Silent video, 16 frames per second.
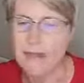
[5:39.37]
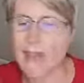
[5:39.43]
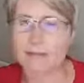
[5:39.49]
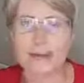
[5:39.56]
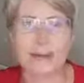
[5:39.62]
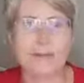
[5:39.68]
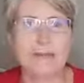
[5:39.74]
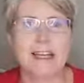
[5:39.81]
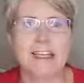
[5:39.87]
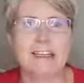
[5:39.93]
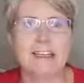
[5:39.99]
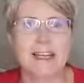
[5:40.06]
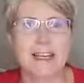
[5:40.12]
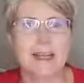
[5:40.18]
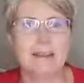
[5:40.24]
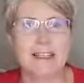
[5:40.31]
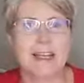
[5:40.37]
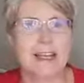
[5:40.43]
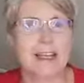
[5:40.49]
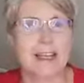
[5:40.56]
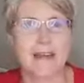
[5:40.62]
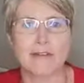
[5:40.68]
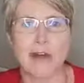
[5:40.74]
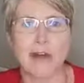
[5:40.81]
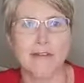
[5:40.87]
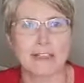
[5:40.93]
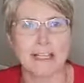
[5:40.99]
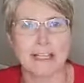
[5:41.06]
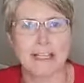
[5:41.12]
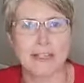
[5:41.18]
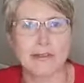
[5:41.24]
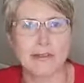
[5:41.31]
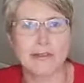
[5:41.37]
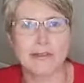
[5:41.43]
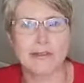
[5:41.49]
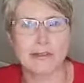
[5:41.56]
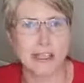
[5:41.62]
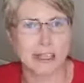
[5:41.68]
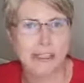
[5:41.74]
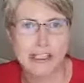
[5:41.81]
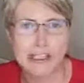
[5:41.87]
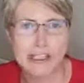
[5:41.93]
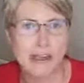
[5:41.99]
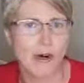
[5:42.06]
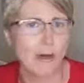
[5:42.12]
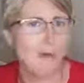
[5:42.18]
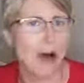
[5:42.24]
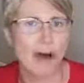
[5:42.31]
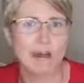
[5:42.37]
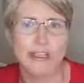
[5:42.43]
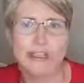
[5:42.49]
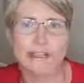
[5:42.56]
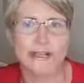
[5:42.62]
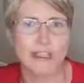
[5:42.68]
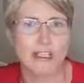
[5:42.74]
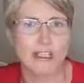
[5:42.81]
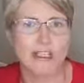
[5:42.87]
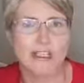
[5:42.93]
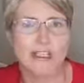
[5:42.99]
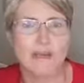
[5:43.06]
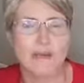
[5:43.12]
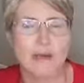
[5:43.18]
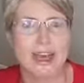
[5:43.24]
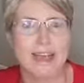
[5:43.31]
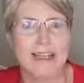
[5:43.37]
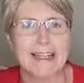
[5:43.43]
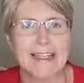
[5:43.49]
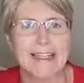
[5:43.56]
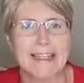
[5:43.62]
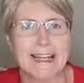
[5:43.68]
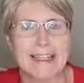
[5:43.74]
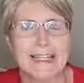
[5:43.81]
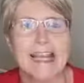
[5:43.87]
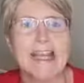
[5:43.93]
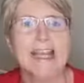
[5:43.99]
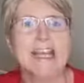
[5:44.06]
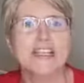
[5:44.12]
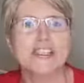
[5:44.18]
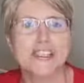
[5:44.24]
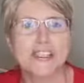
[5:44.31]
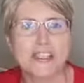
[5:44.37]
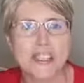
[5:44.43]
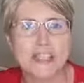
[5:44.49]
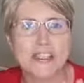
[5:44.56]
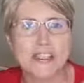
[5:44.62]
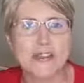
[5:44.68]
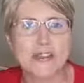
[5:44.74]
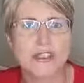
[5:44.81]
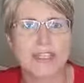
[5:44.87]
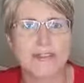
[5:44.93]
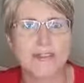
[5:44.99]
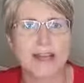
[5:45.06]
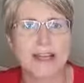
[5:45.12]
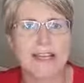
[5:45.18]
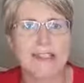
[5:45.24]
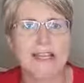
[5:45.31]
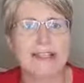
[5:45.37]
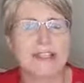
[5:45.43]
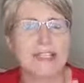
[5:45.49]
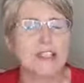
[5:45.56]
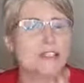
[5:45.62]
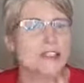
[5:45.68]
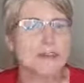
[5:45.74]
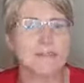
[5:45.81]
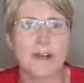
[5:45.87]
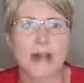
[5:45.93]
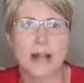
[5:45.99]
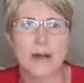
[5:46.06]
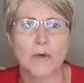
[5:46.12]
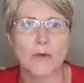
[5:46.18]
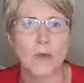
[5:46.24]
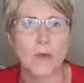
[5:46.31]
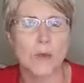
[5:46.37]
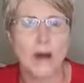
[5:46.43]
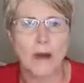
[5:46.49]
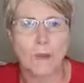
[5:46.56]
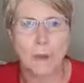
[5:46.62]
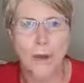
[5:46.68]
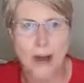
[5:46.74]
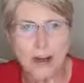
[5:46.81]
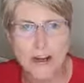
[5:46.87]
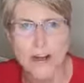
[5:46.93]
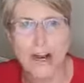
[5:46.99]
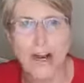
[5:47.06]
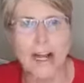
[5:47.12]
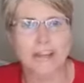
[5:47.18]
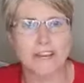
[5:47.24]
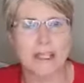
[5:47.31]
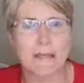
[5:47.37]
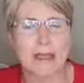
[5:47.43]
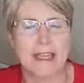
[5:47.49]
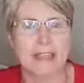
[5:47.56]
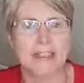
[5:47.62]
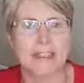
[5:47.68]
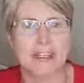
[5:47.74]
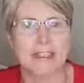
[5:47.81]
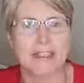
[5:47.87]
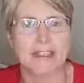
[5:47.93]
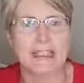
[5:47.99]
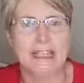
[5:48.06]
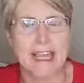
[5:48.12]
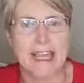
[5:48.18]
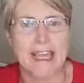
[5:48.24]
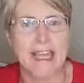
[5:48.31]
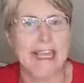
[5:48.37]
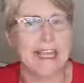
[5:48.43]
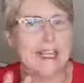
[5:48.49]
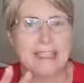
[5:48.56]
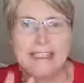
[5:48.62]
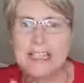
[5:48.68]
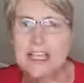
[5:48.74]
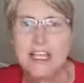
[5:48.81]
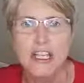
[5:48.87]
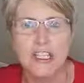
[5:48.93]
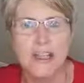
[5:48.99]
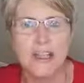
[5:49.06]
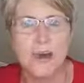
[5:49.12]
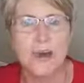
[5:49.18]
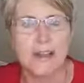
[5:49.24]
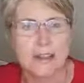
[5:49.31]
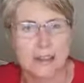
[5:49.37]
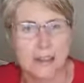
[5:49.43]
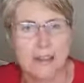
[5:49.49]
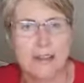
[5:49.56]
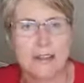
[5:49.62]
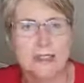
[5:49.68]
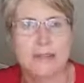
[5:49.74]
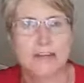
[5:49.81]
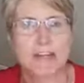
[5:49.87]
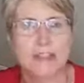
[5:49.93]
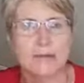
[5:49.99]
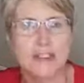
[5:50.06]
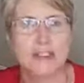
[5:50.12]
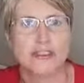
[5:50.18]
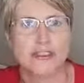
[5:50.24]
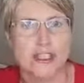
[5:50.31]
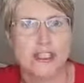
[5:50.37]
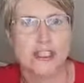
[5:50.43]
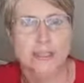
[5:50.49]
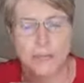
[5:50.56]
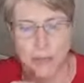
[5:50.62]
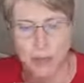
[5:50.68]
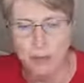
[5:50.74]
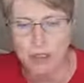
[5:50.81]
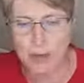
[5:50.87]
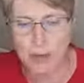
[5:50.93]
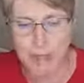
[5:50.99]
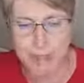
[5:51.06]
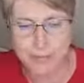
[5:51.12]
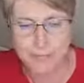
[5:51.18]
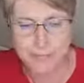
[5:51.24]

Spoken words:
There are many times I have overnight oats for lunch or porridge for lunch as well. Is that just get used to the fact is it doesn't matter where you're having the meal during the day is, you know, as long as it's filled with nutritious food as well.